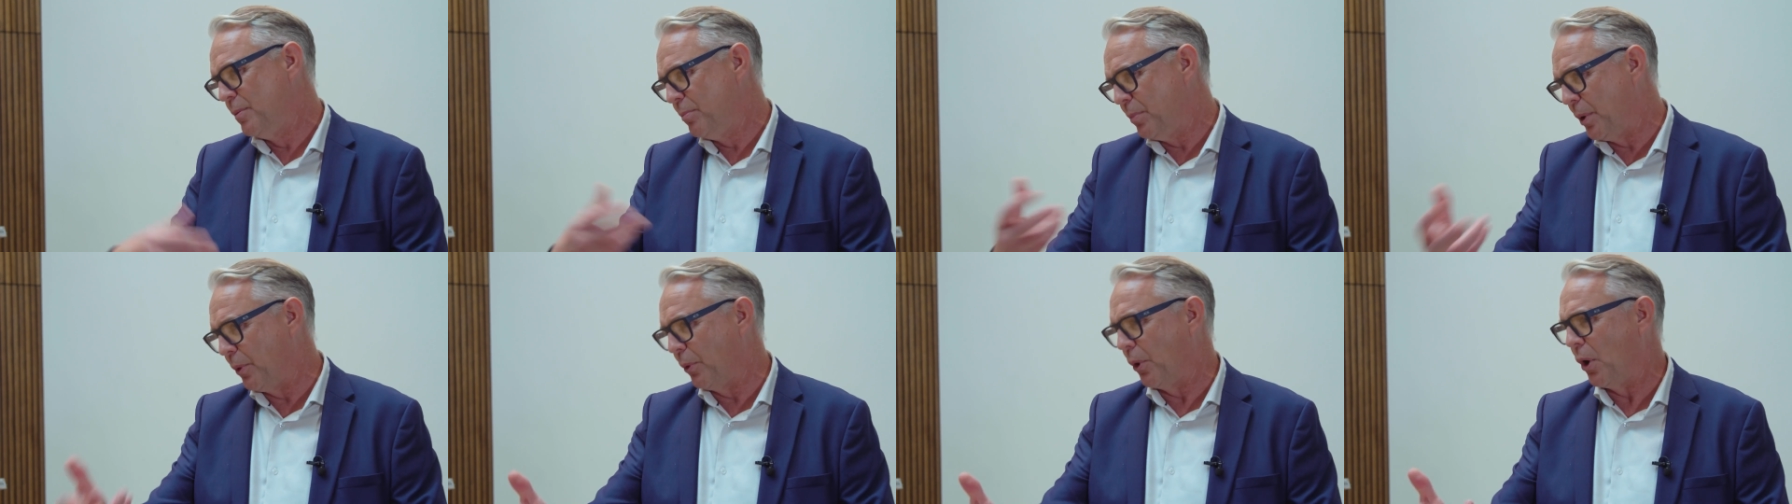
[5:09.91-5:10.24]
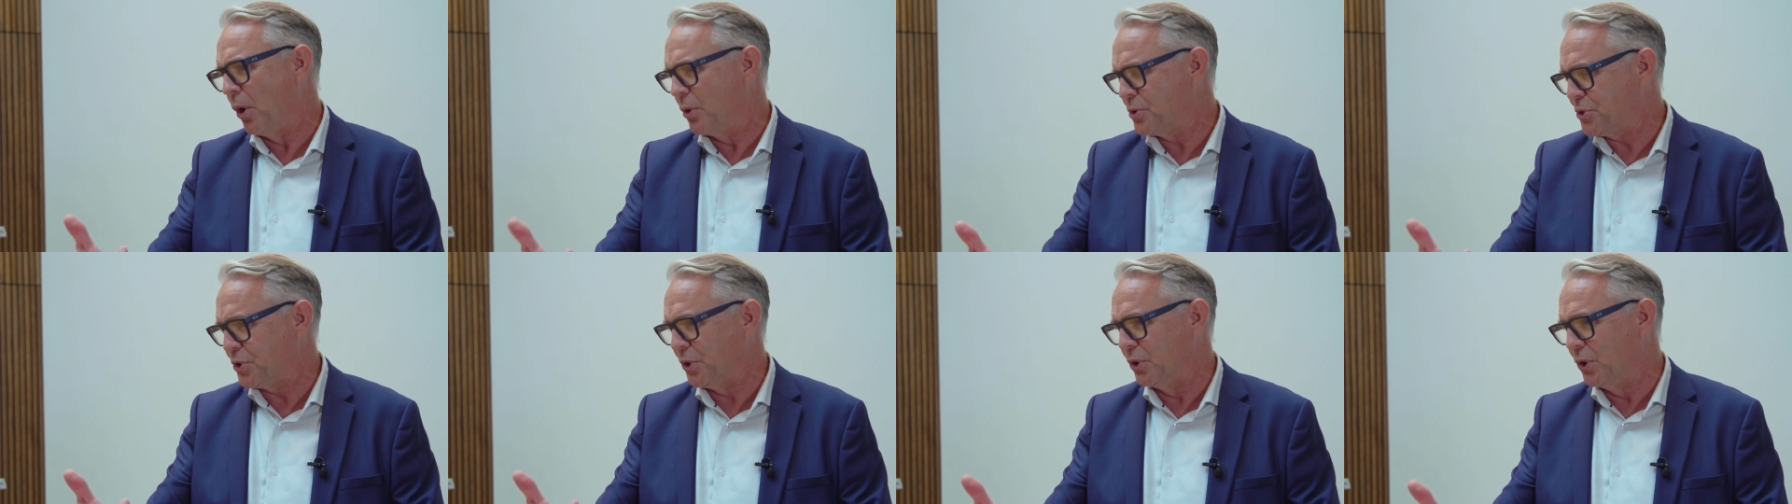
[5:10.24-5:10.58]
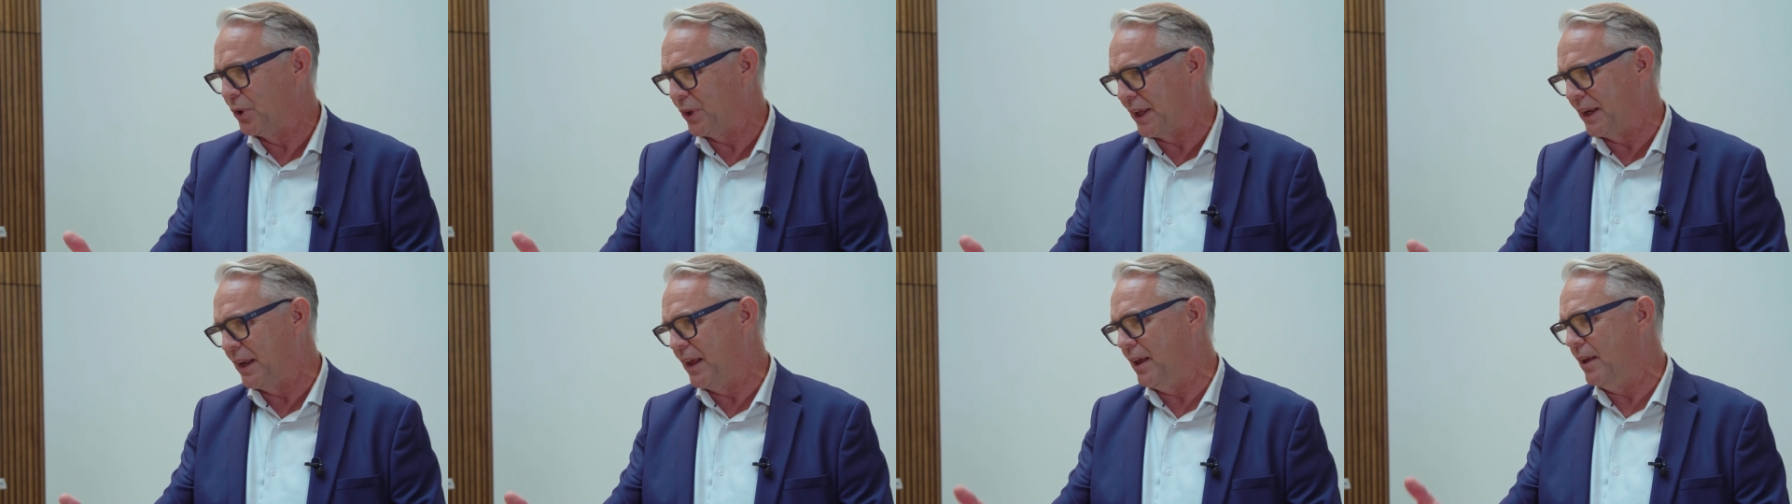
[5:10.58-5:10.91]
but we're also
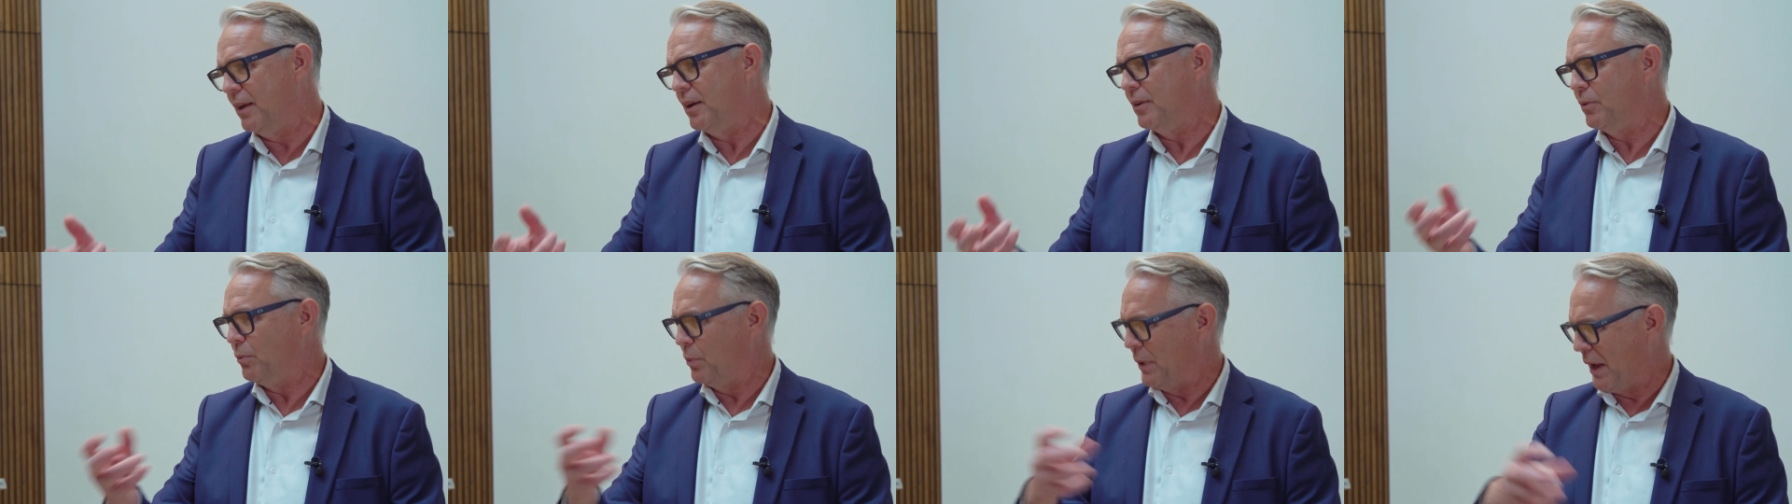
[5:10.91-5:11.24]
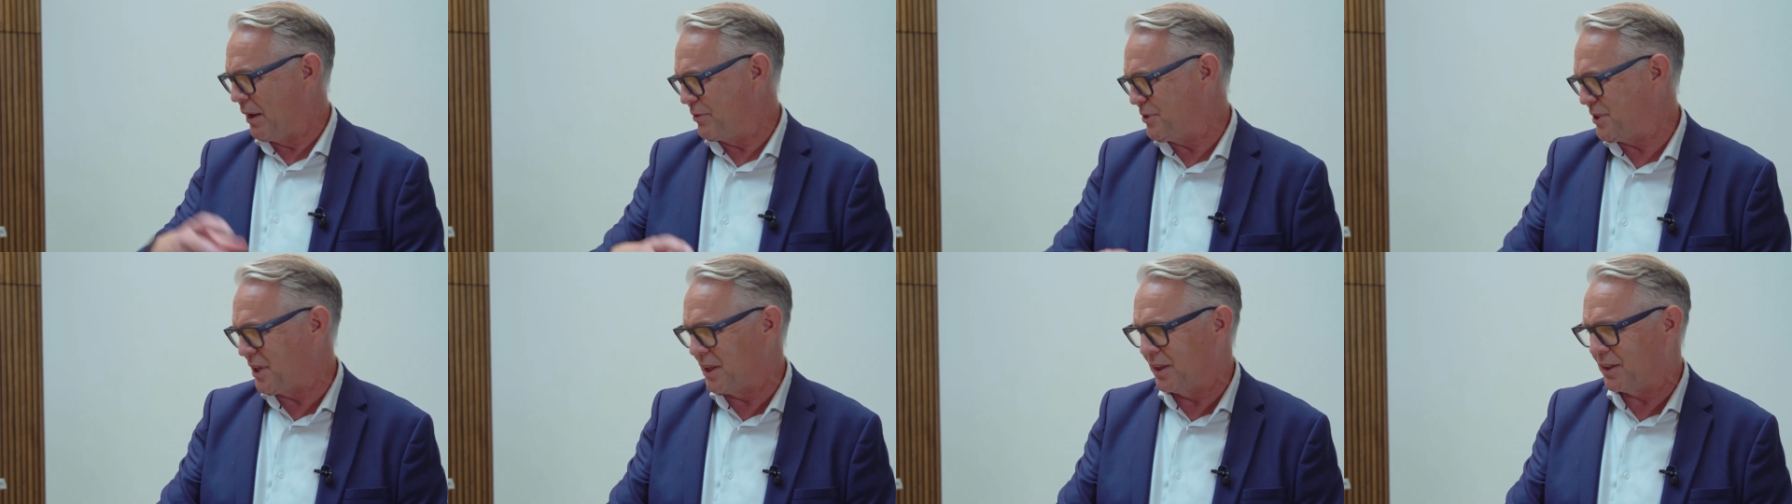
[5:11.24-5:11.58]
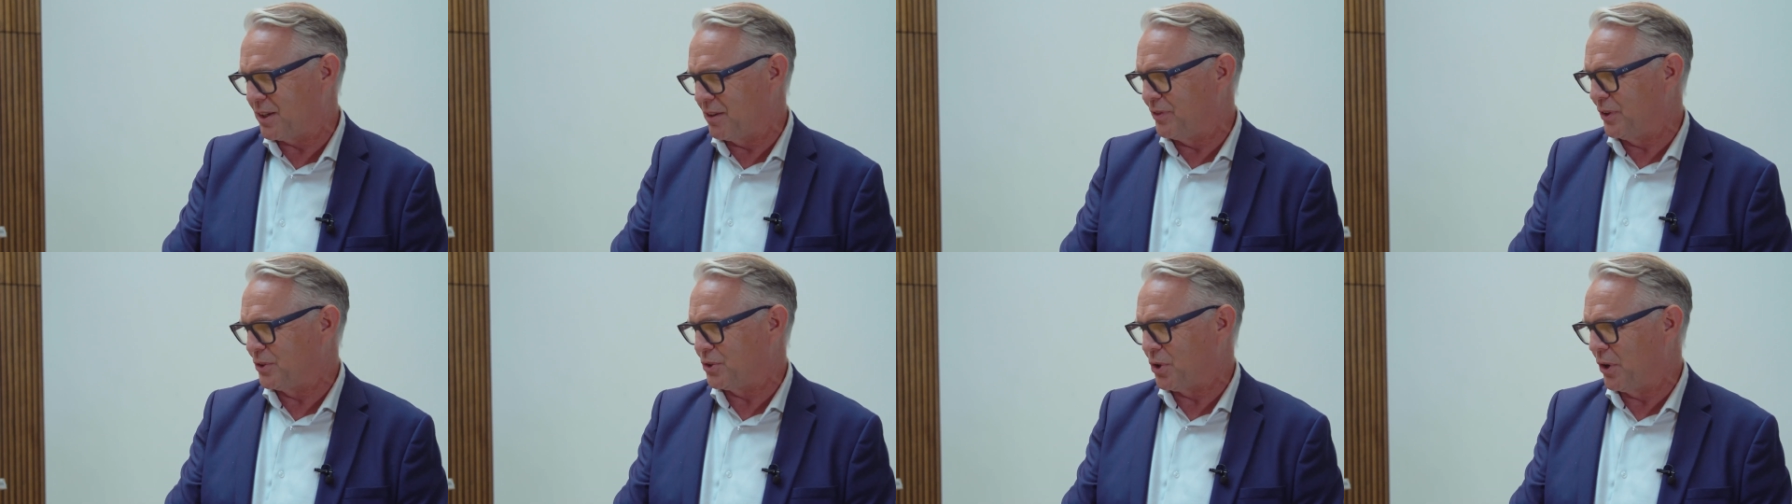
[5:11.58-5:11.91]
looking at, we have
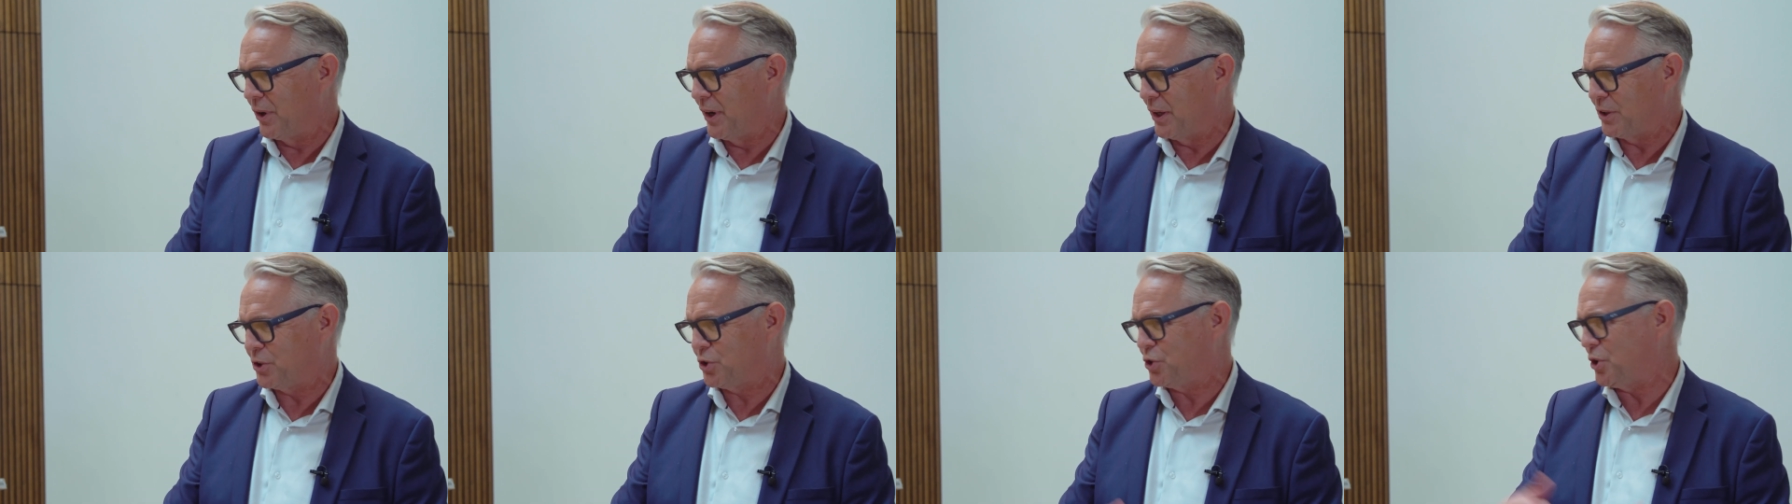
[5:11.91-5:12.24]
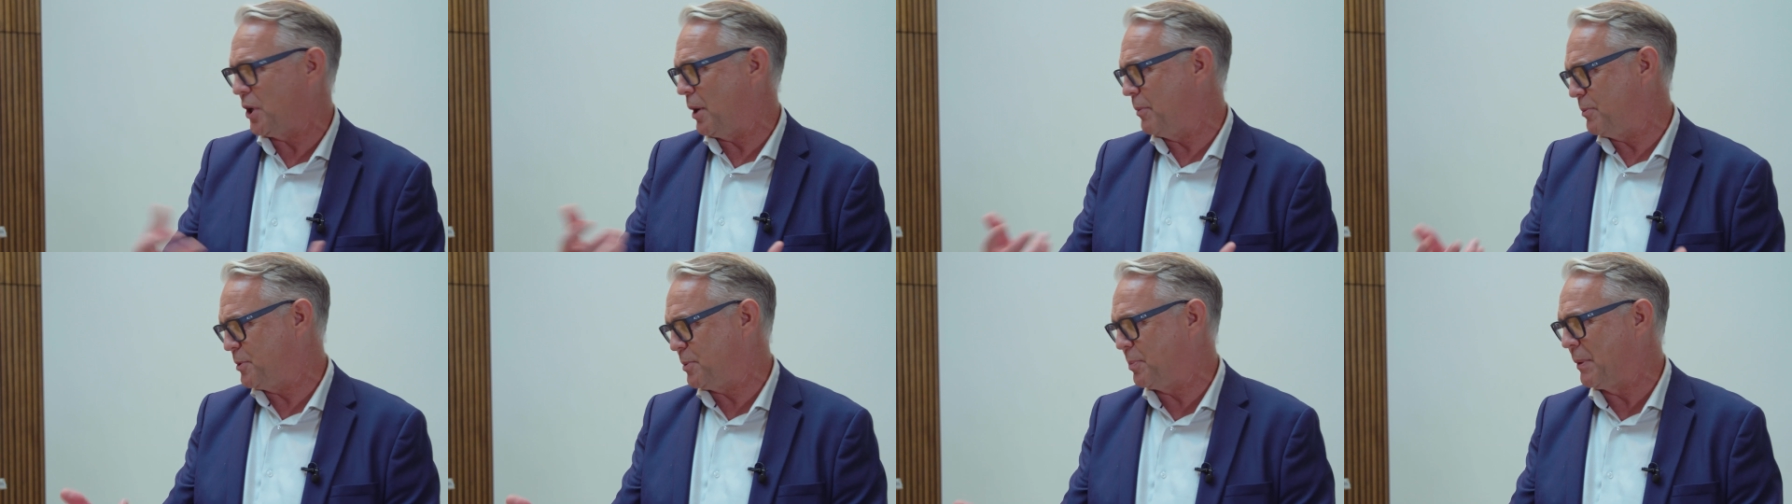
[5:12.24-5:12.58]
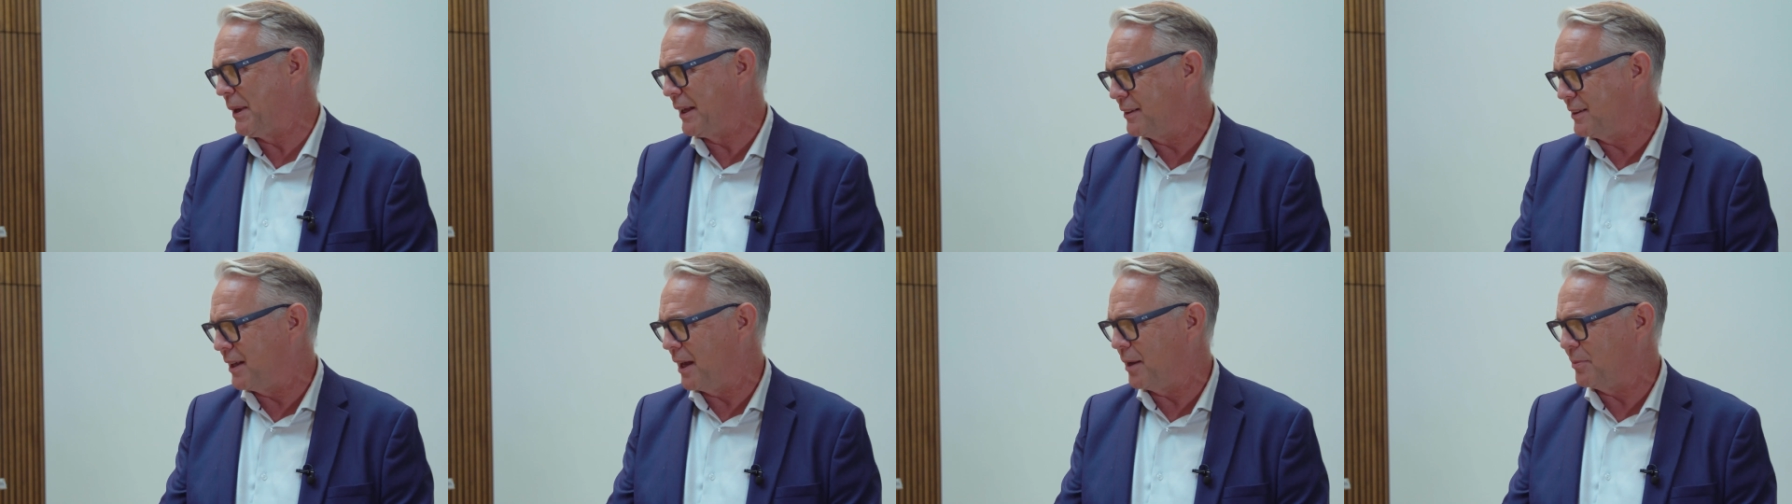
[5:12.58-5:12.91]
silicon photonics chips
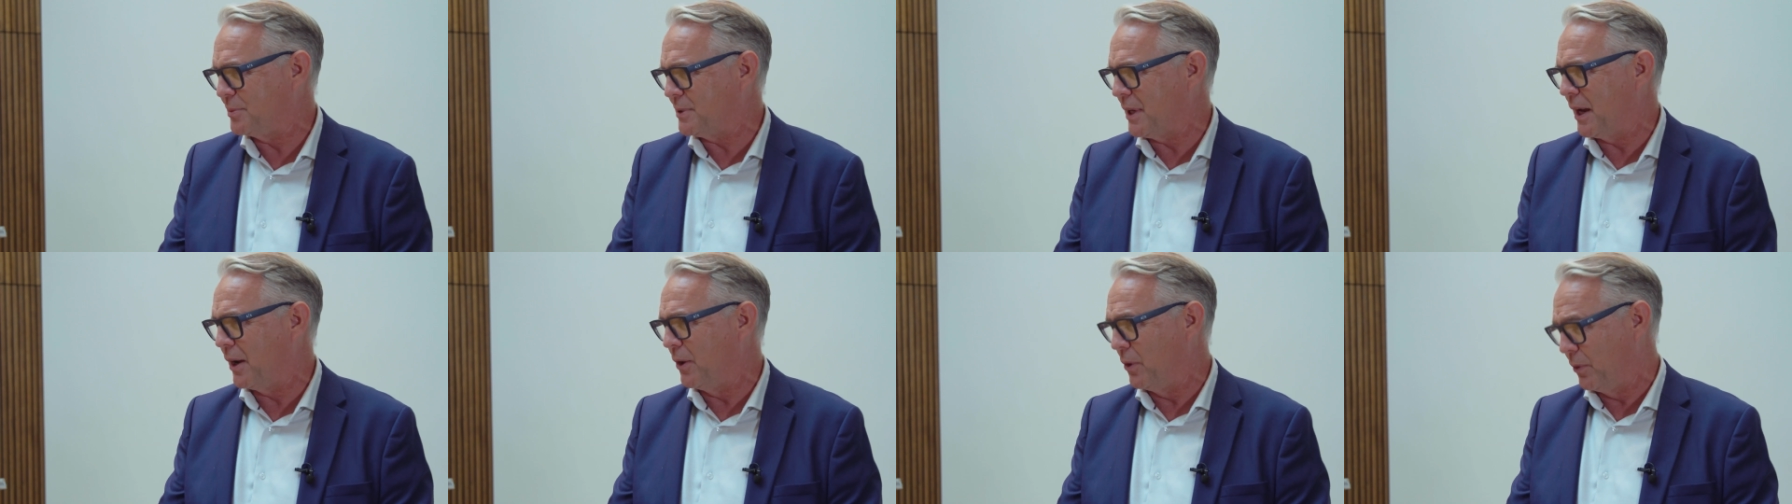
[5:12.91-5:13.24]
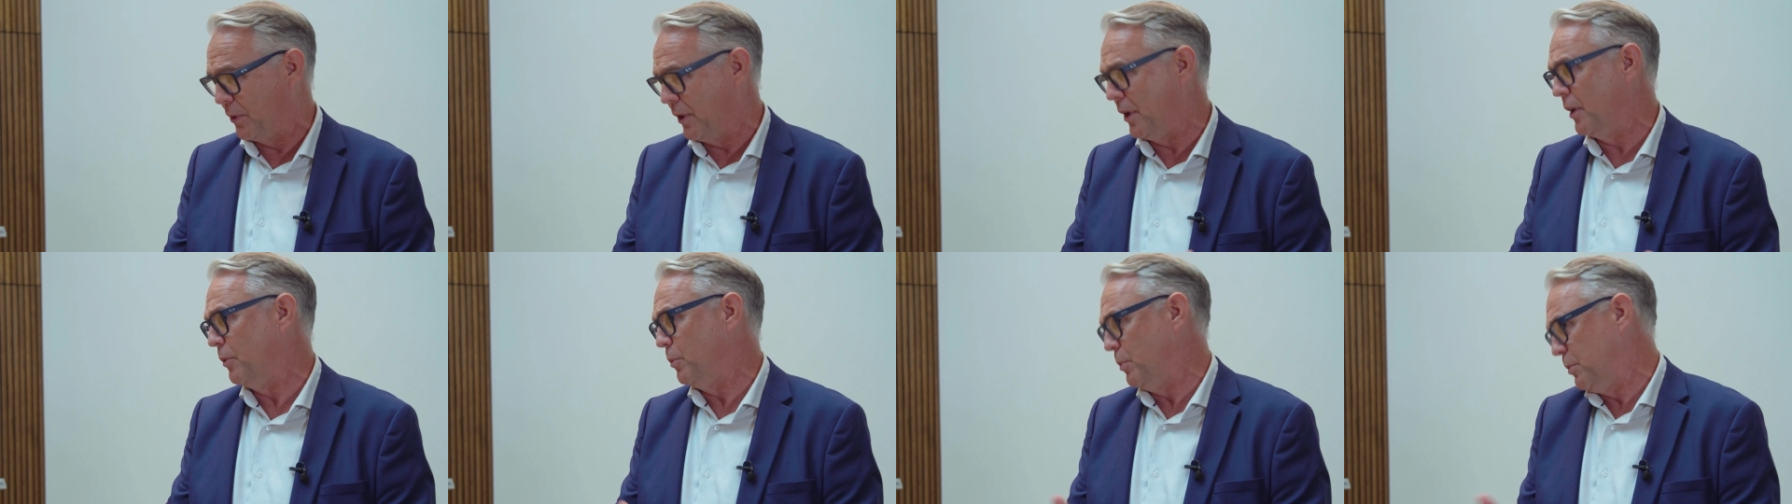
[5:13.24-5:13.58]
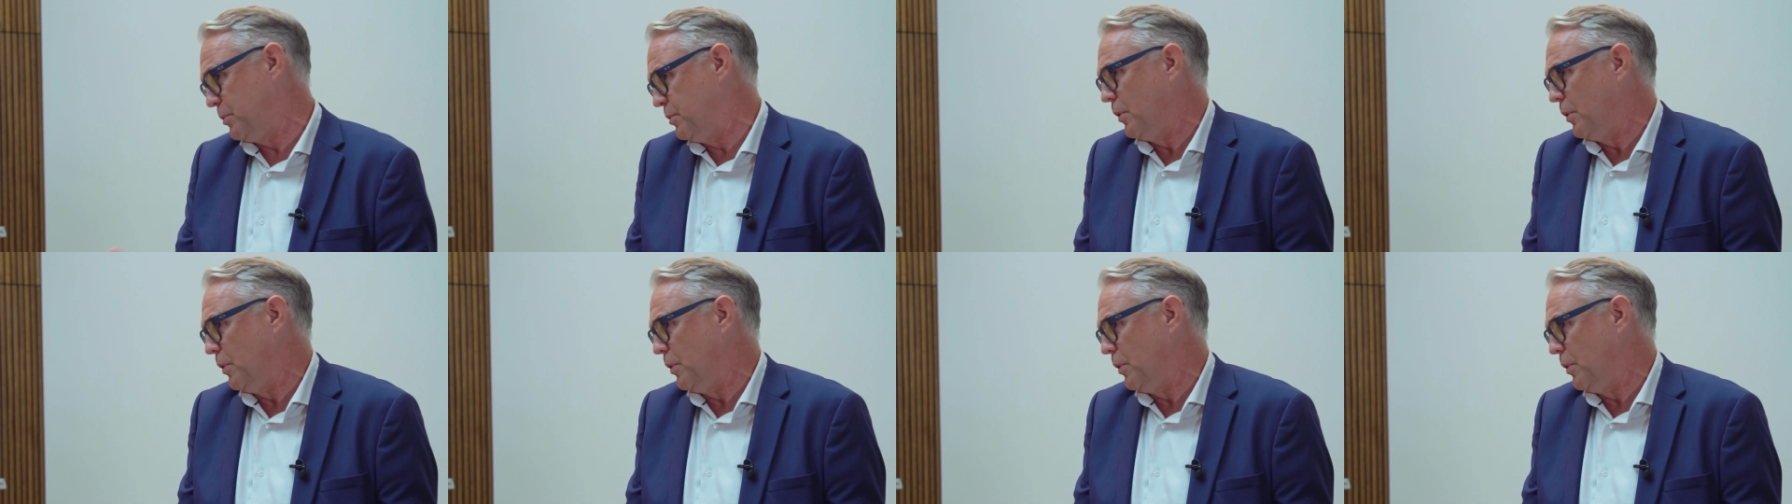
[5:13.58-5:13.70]
being taped out that